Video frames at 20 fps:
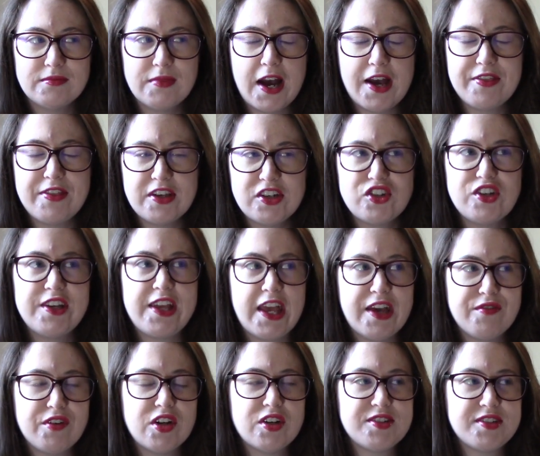I think she
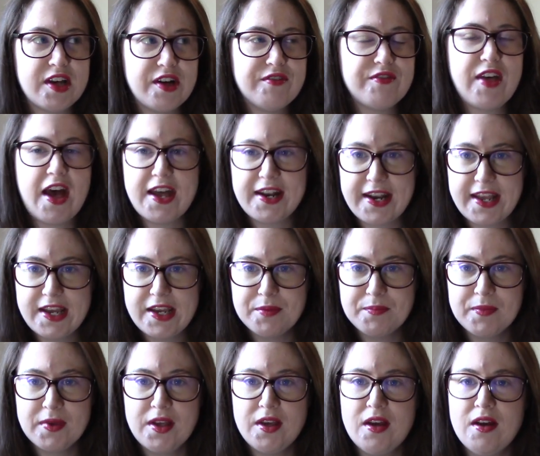gave herself that name.